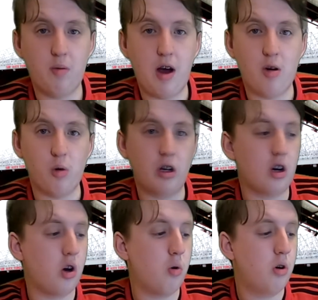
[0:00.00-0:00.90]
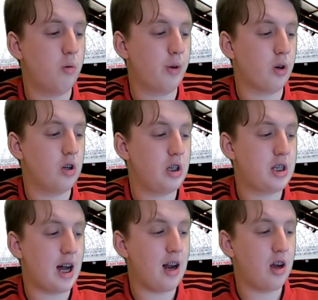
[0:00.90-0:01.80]
Romero in goal. We've got
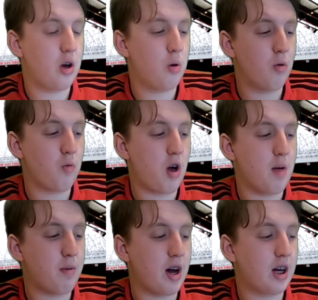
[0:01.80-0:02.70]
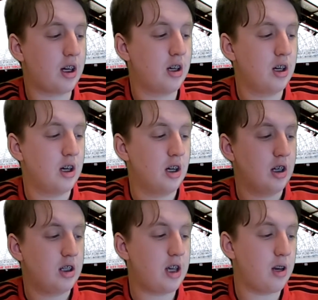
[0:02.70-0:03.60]
Dallo right back,
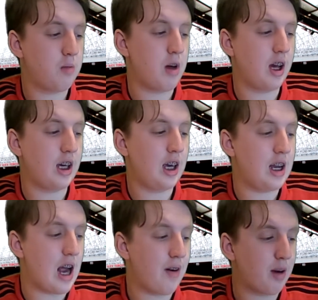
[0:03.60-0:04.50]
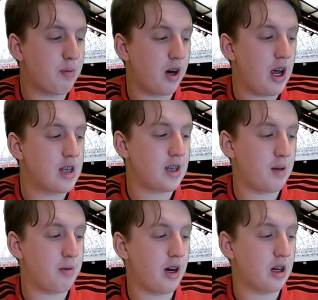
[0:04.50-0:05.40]
Ted and Mengi and Eric Bailly at
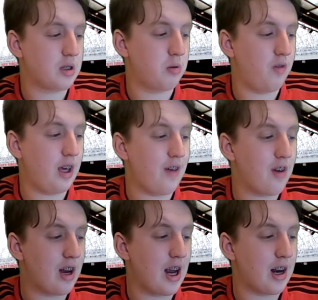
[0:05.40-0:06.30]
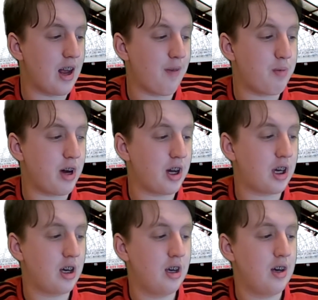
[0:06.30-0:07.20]
centre backs, with Ethan Laird left
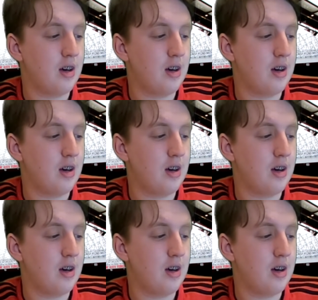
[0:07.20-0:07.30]
back,